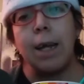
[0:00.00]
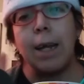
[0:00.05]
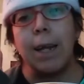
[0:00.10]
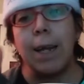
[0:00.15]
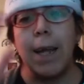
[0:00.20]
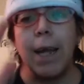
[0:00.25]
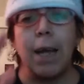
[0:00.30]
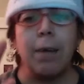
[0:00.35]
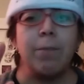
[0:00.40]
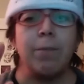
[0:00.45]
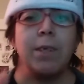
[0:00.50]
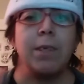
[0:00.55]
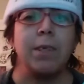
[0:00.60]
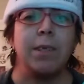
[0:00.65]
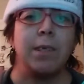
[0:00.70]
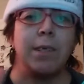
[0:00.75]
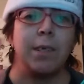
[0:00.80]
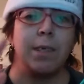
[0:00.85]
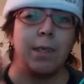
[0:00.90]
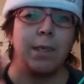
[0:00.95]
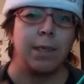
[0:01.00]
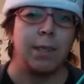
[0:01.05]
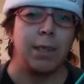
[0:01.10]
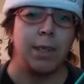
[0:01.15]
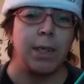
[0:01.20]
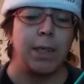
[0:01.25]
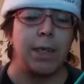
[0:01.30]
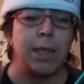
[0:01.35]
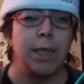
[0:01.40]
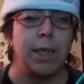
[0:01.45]
I haven't
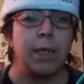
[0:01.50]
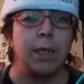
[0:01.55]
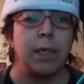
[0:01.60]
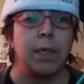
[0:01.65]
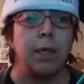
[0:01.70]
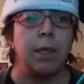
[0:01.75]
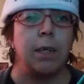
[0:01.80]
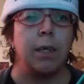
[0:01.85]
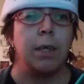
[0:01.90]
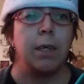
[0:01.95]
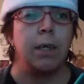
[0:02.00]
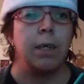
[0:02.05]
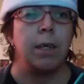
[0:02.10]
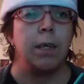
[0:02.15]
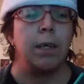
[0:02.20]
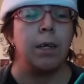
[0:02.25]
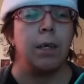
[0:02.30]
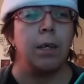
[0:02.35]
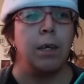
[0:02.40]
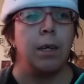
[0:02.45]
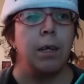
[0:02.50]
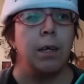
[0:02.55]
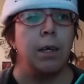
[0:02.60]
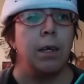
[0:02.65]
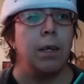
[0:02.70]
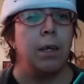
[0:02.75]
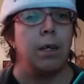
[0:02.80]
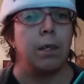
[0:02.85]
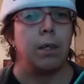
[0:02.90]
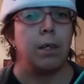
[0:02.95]
seen
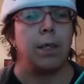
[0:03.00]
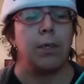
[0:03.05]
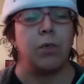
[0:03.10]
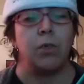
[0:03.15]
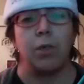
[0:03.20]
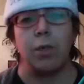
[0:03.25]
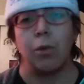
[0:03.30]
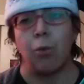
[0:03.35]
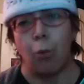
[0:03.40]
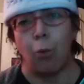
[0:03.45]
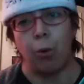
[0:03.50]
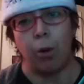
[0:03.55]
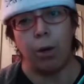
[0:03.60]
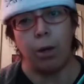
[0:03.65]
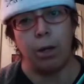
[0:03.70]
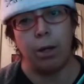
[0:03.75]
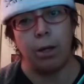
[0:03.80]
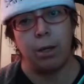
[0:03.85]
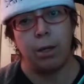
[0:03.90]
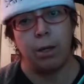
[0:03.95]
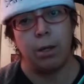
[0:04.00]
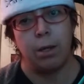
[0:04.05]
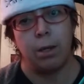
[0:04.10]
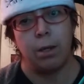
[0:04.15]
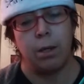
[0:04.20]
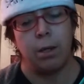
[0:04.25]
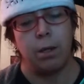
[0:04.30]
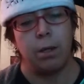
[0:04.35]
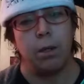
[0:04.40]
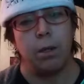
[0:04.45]
Legend of Korra.
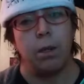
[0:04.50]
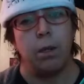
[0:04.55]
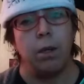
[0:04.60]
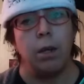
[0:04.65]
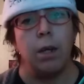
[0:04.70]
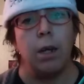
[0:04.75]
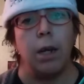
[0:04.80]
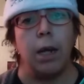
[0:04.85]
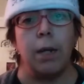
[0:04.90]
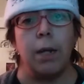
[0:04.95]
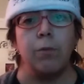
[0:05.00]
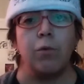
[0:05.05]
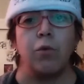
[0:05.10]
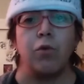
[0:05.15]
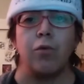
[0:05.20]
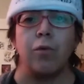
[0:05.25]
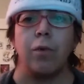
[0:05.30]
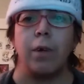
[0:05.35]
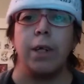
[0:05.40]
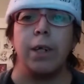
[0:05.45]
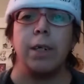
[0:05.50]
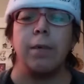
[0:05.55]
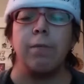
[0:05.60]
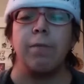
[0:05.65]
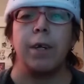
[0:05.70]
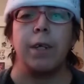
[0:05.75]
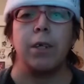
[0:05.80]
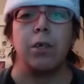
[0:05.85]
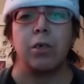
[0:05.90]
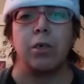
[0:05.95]
I'm trying to
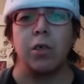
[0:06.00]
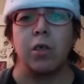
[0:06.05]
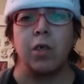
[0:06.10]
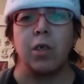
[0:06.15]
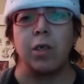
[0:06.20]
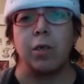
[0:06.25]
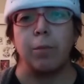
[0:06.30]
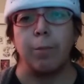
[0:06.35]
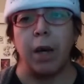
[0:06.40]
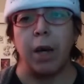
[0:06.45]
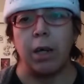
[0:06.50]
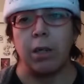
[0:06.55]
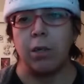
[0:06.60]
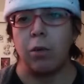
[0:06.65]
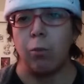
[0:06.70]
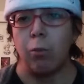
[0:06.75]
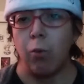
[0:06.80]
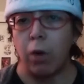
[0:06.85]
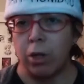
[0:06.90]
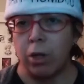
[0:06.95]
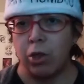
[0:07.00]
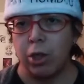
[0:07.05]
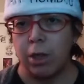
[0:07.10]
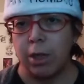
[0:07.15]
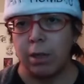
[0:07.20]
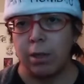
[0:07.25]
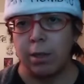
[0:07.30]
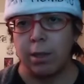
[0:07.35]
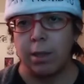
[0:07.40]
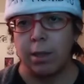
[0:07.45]
find a good spot to watch
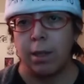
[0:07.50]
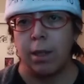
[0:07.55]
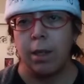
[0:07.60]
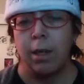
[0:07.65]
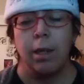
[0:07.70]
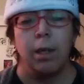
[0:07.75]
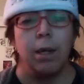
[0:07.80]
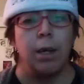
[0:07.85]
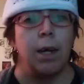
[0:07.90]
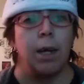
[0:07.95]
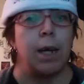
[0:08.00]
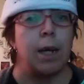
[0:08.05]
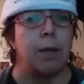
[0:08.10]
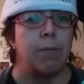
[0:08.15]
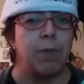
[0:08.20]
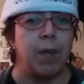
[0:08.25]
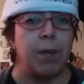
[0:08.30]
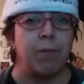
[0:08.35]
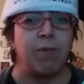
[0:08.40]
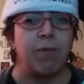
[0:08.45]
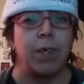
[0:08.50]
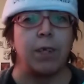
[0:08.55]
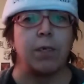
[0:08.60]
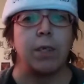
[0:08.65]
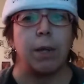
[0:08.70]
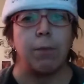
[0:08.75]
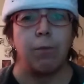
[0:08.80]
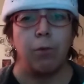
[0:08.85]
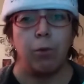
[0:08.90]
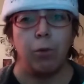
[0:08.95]
it. I have
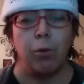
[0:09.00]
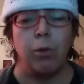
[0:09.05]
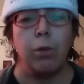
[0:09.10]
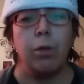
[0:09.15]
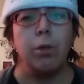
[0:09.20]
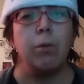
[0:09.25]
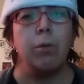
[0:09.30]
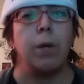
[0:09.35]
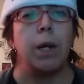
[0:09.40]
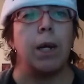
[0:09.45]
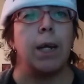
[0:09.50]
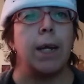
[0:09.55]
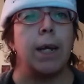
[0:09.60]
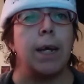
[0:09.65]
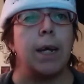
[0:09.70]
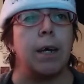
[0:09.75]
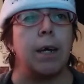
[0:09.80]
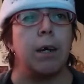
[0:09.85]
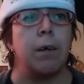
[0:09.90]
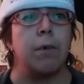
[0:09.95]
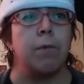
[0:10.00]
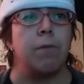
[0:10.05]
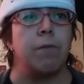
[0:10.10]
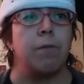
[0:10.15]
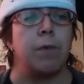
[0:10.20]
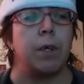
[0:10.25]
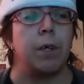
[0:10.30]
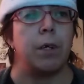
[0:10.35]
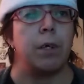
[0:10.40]
Netflix, I have Hulu, I have,